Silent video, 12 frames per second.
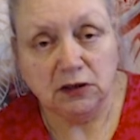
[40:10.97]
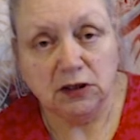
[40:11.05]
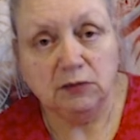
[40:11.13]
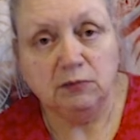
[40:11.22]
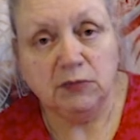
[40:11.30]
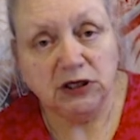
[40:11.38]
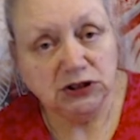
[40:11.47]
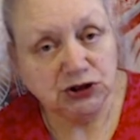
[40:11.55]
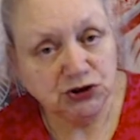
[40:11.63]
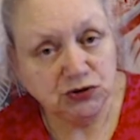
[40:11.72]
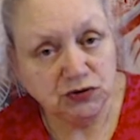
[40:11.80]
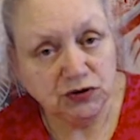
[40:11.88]
Make
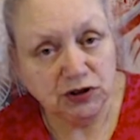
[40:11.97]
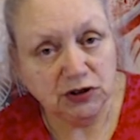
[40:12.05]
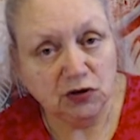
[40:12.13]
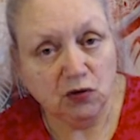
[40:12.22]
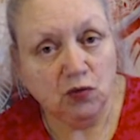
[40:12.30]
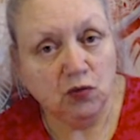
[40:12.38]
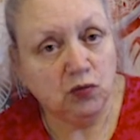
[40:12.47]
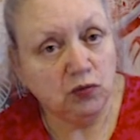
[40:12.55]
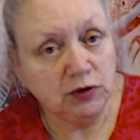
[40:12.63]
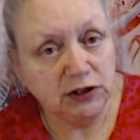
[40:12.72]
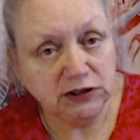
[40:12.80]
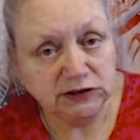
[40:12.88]
sure that all
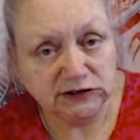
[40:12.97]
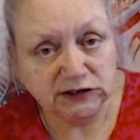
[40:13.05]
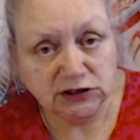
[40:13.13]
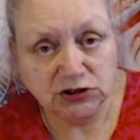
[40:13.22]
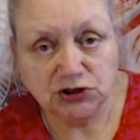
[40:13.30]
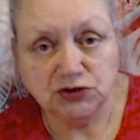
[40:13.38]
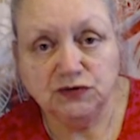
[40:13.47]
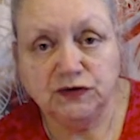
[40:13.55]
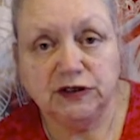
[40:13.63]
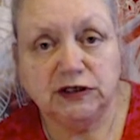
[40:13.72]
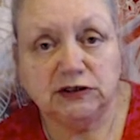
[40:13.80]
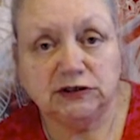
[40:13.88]
the essential
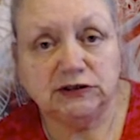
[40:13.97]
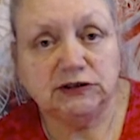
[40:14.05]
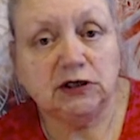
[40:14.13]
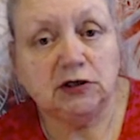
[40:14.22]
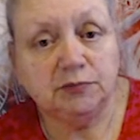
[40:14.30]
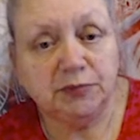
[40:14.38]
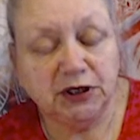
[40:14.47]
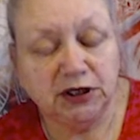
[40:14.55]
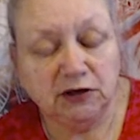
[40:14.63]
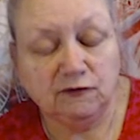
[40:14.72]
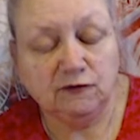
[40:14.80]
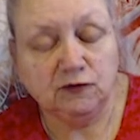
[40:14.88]
things are paid
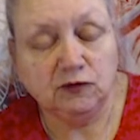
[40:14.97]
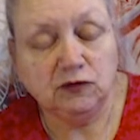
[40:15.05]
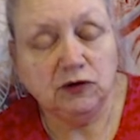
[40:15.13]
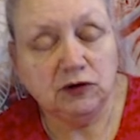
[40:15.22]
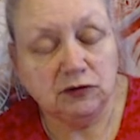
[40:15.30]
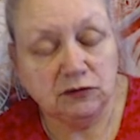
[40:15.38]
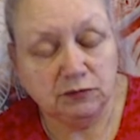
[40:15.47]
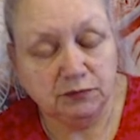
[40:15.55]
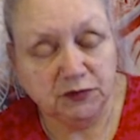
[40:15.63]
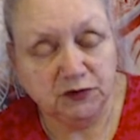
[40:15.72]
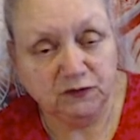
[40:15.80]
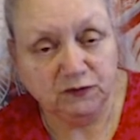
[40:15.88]
for
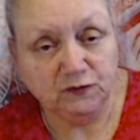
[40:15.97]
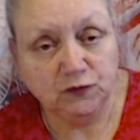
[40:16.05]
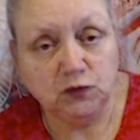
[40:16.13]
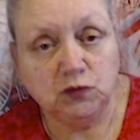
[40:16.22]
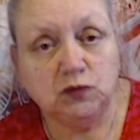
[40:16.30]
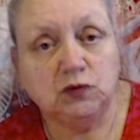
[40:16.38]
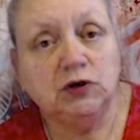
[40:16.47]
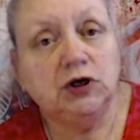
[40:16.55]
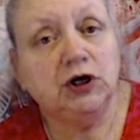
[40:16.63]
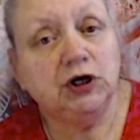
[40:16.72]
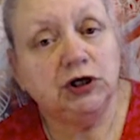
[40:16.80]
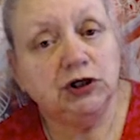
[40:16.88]
before
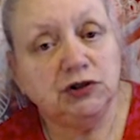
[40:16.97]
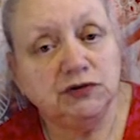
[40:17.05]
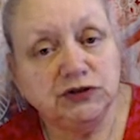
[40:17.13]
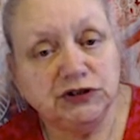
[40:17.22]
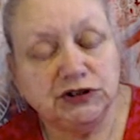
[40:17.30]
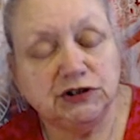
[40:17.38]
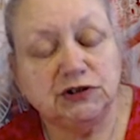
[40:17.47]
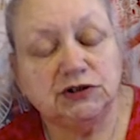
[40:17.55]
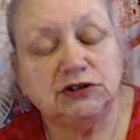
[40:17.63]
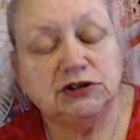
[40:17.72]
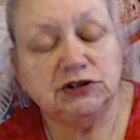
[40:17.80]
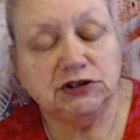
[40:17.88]
you start
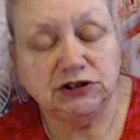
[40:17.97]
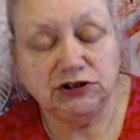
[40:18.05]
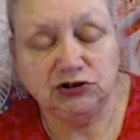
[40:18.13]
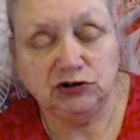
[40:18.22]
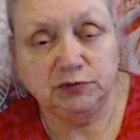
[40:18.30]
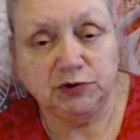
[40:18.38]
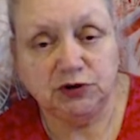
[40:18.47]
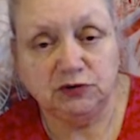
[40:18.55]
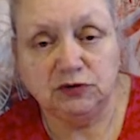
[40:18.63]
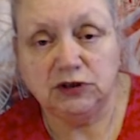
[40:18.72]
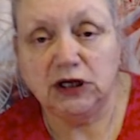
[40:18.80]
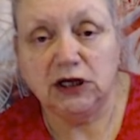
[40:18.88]
to distribute
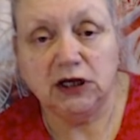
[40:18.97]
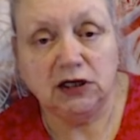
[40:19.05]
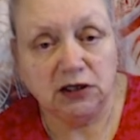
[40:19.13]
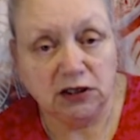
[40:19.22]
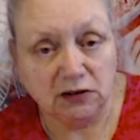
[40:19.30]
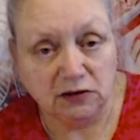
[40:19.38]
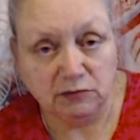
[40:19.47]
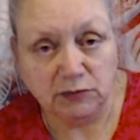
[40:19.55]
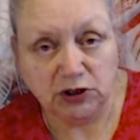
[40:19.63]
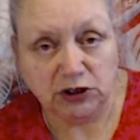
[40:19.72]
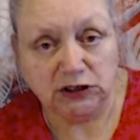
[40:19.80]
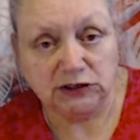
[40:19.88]
any other
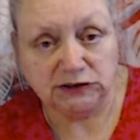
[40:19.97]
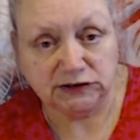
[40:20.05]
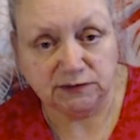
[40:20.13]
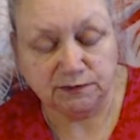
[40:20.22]
monies.